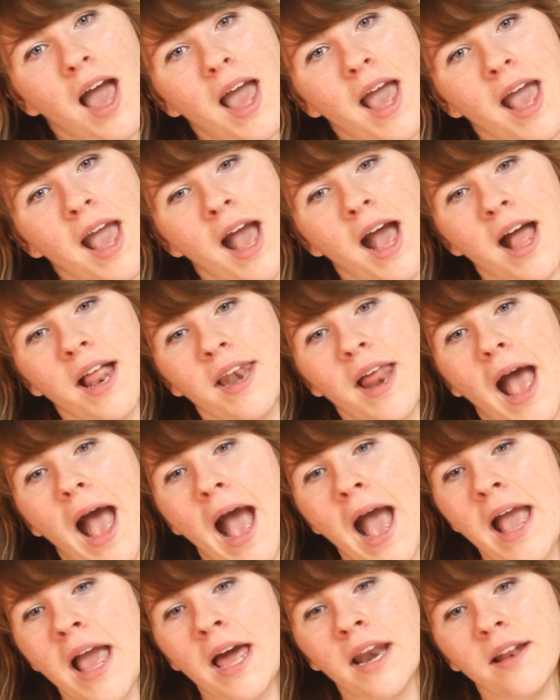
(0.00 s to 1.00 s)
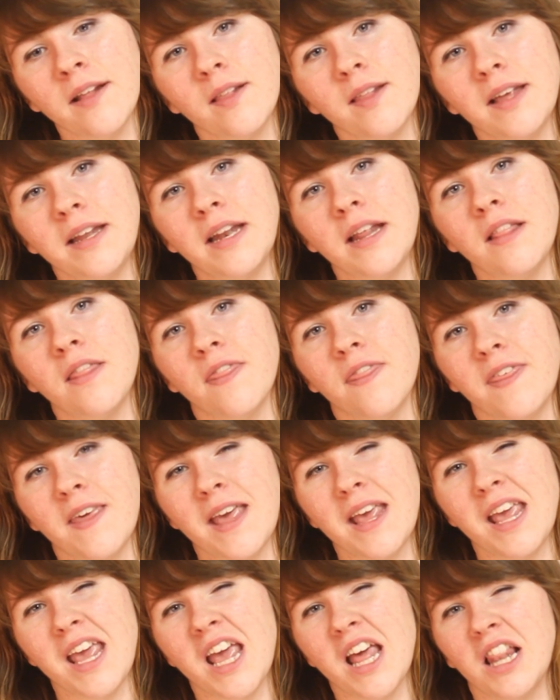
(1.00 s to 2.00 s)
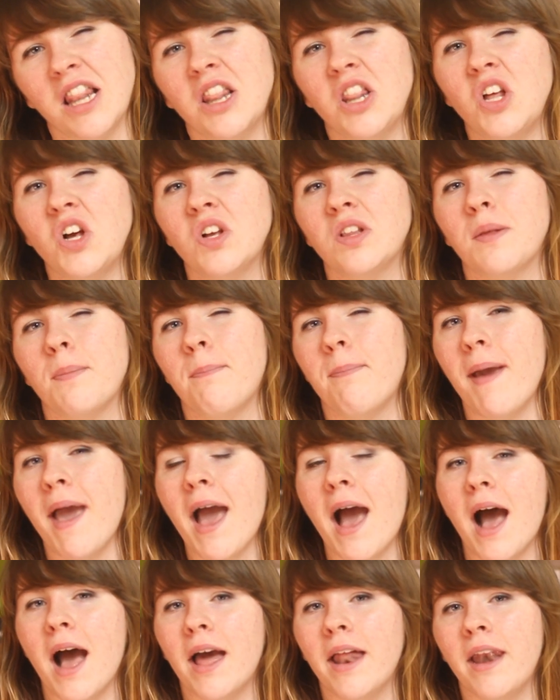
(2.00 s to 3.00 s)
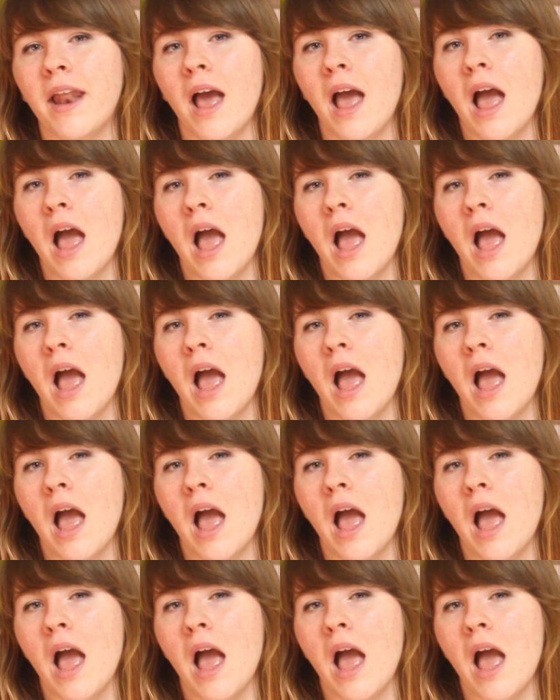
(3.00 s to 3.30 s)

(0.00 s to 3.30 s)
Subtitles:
And I honestly didn't think it looked bad.